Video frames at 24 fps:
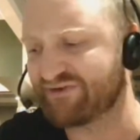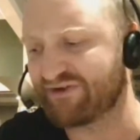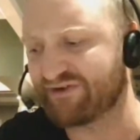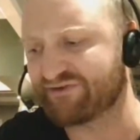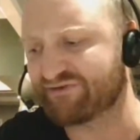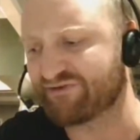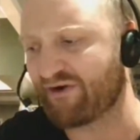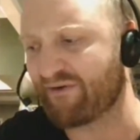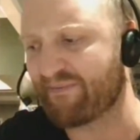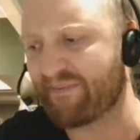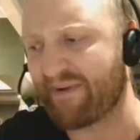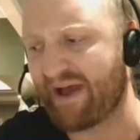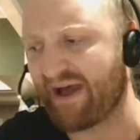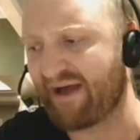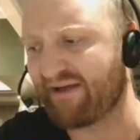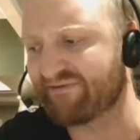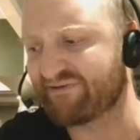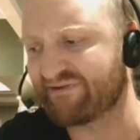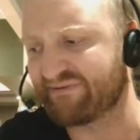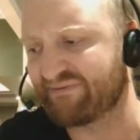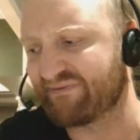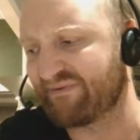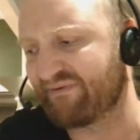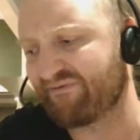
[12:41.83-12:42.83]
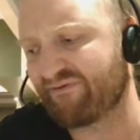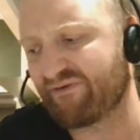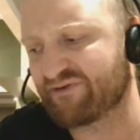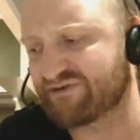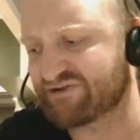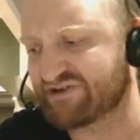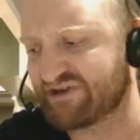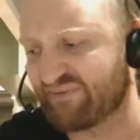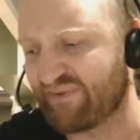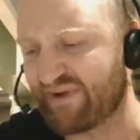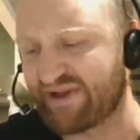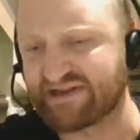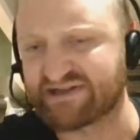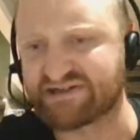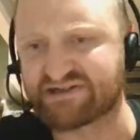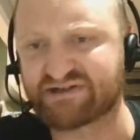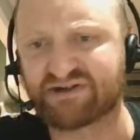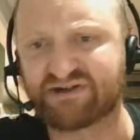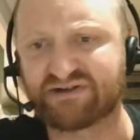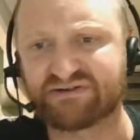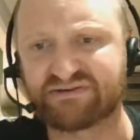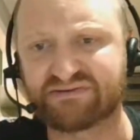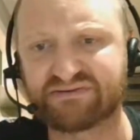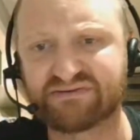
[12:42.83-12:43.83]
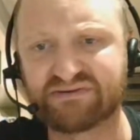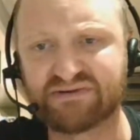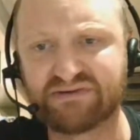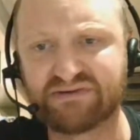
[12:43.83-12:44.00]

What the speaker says: those dropouts, and unfortunately, we just couldn't